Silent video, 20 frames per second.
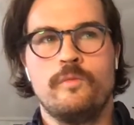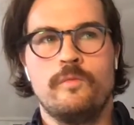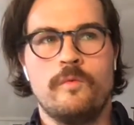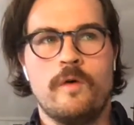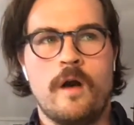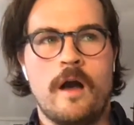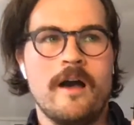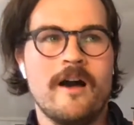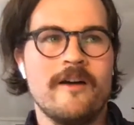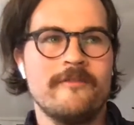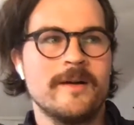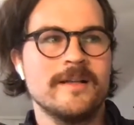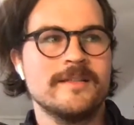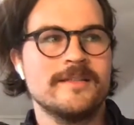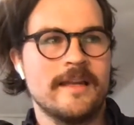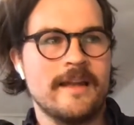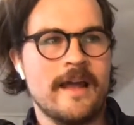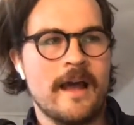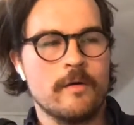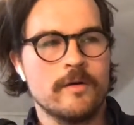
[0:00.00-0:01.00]
I have my
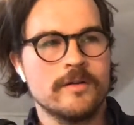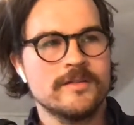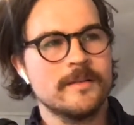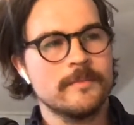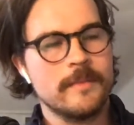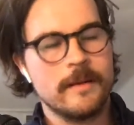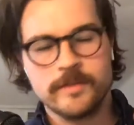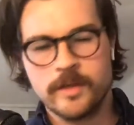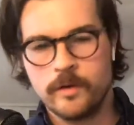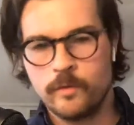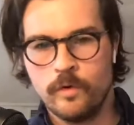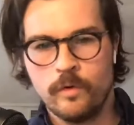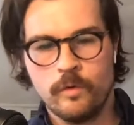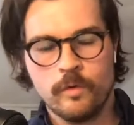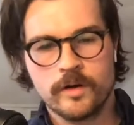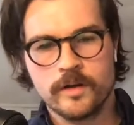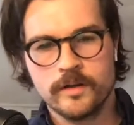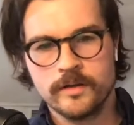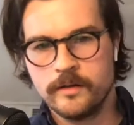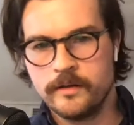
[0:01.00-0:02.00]
set hours. Sometimes I will
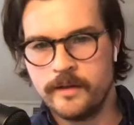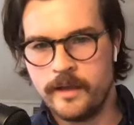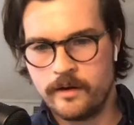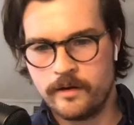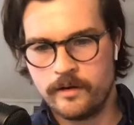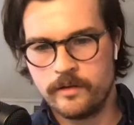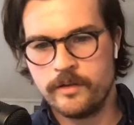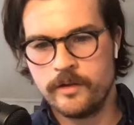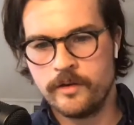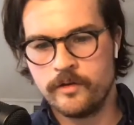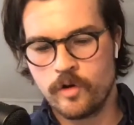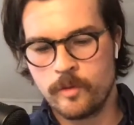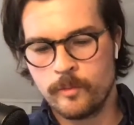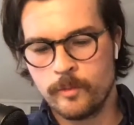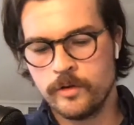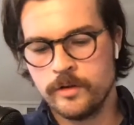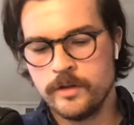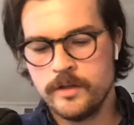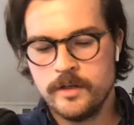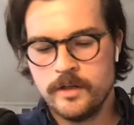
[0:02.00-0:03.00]
work a little later than
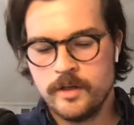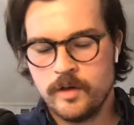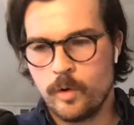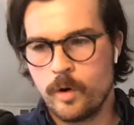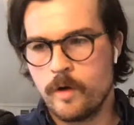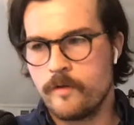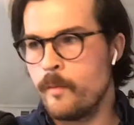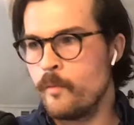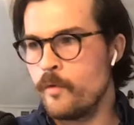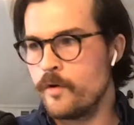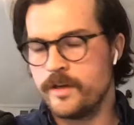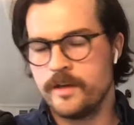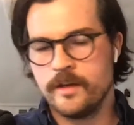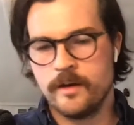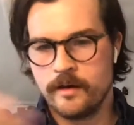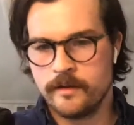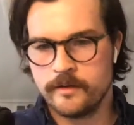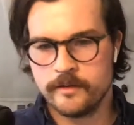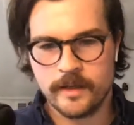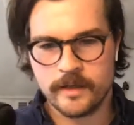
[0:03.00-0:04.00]
normal, or if I'm working
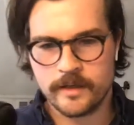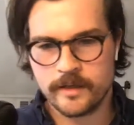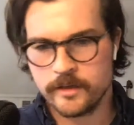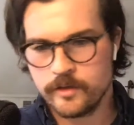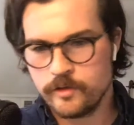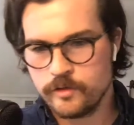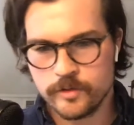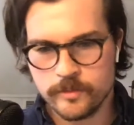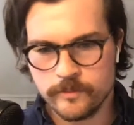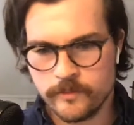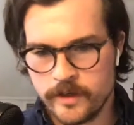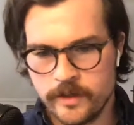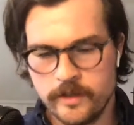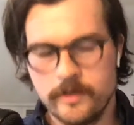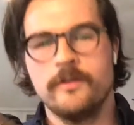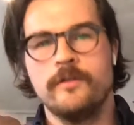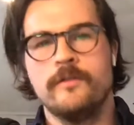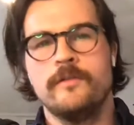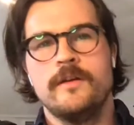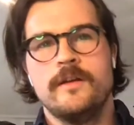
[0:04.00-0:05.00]
on like a YouTube
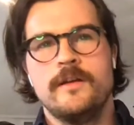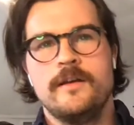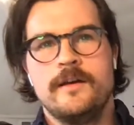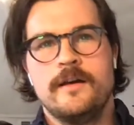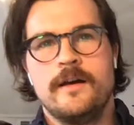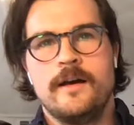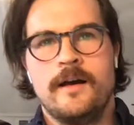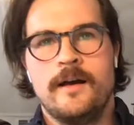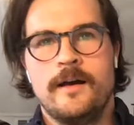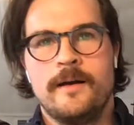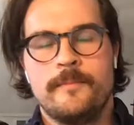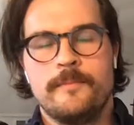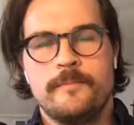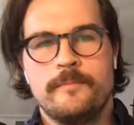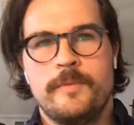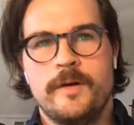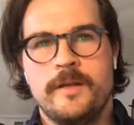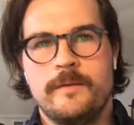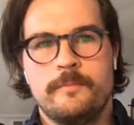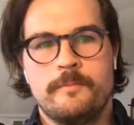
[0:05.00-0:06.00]
video. Um,
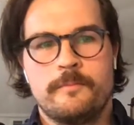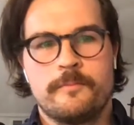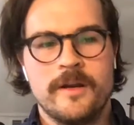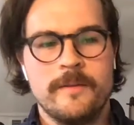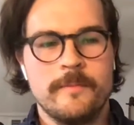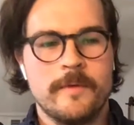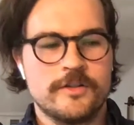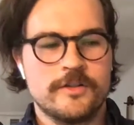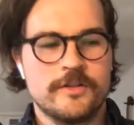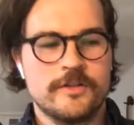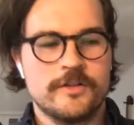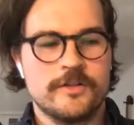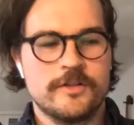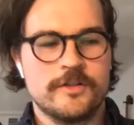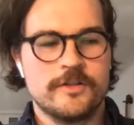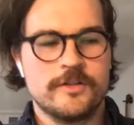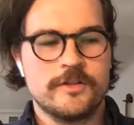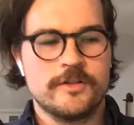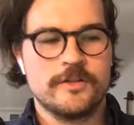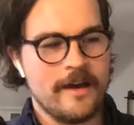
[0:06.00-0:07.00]
but pretty much
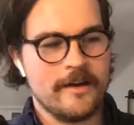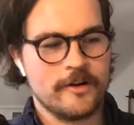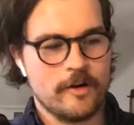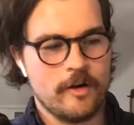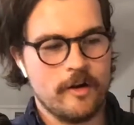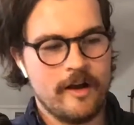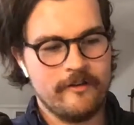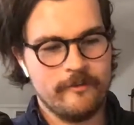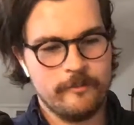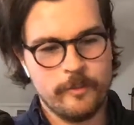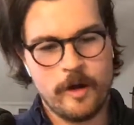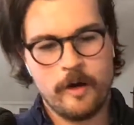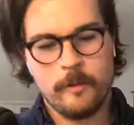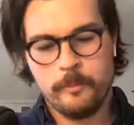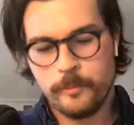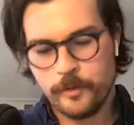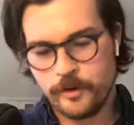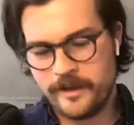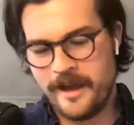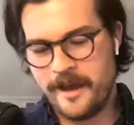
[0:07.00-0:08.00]
in my calendar, I'll have
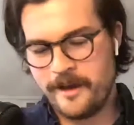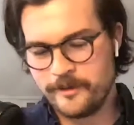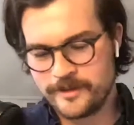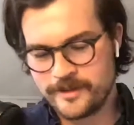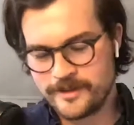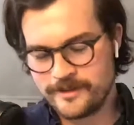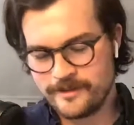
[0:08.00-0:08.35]
I'll book out.